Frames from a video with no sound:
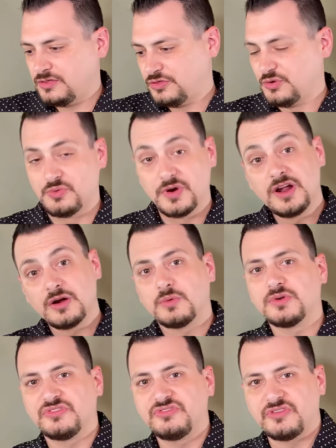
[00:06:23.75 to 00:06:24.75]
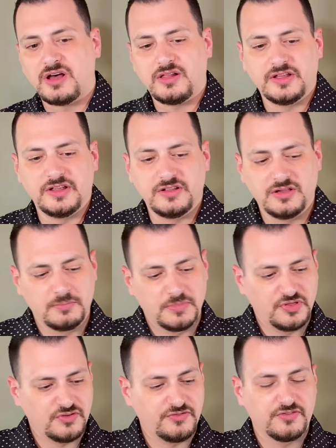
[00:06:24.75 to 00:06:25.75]
the rear was solid,
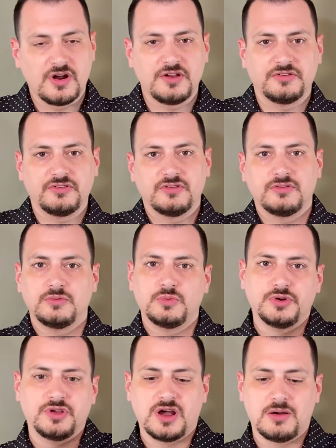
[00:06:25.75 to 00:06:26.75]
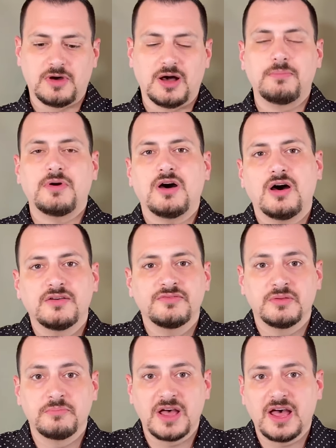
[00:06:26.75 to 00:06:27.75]
but the front would come up
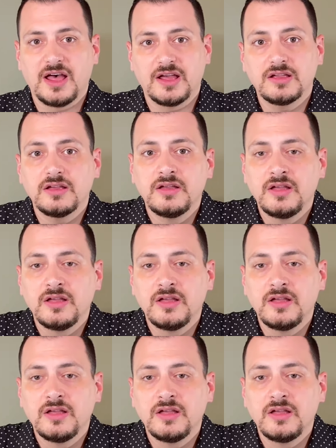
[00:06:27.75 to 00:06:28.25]
off the bag.